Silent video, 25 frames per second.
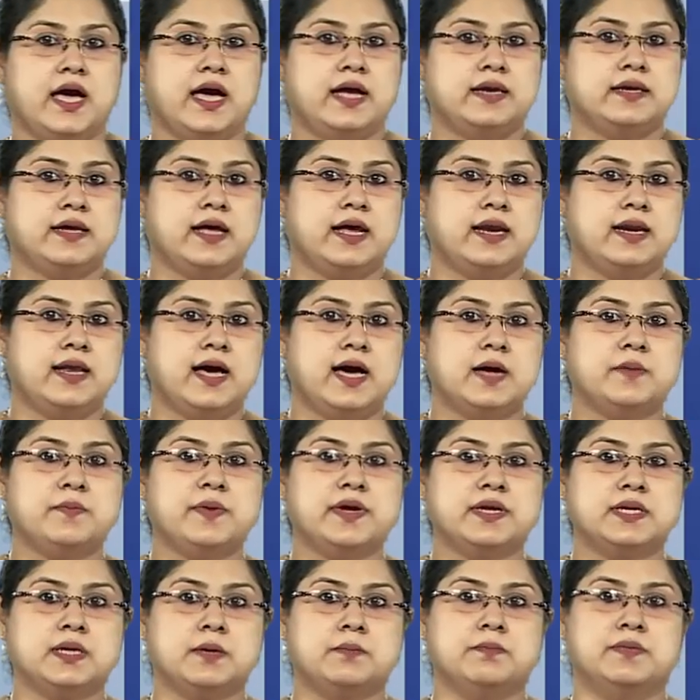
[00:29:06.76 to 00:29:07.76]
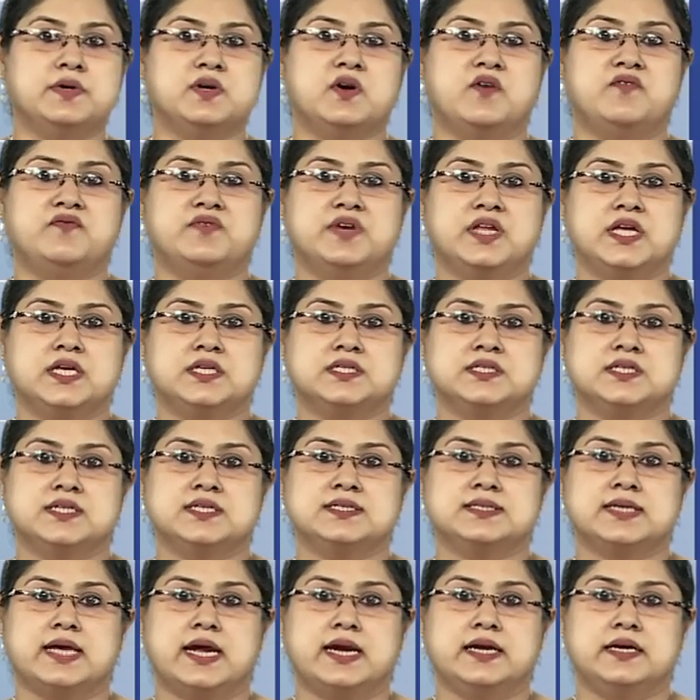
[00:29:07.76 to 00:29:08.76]
An alarming number of
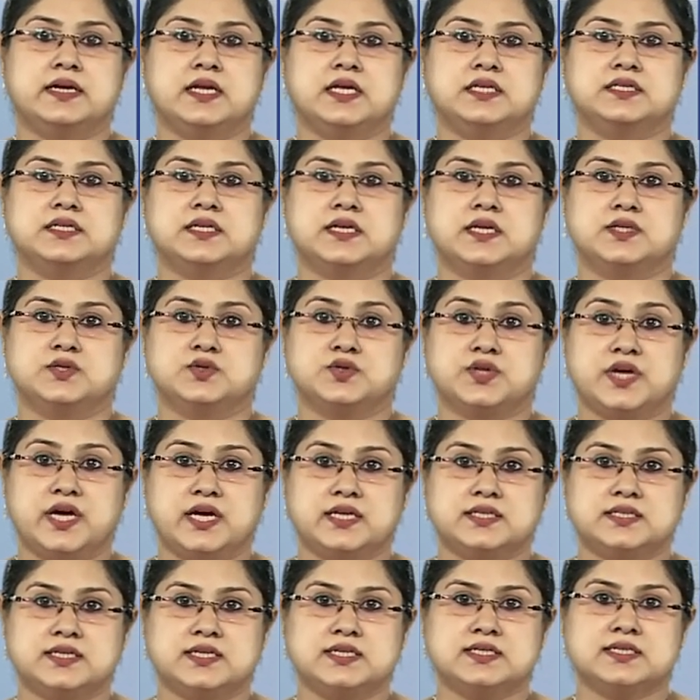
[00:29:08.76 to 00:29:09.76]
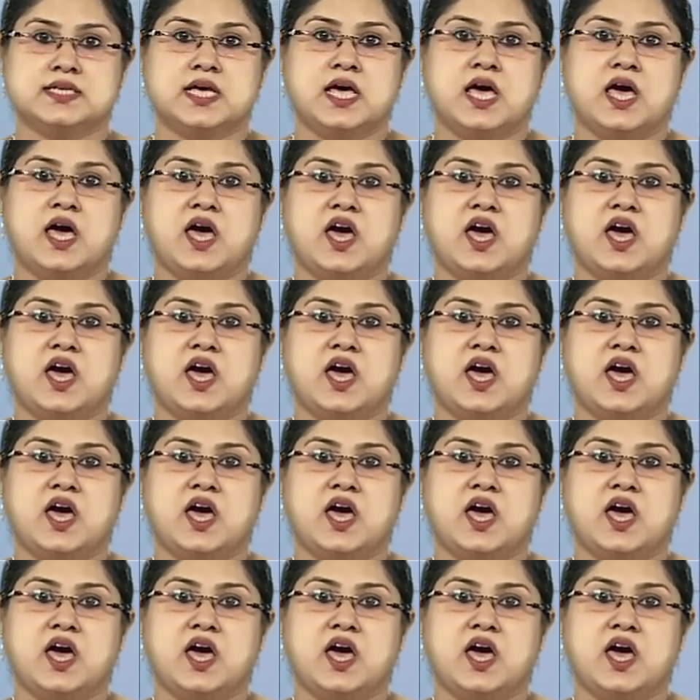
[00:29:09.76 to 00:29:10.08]
teachers and teacher educators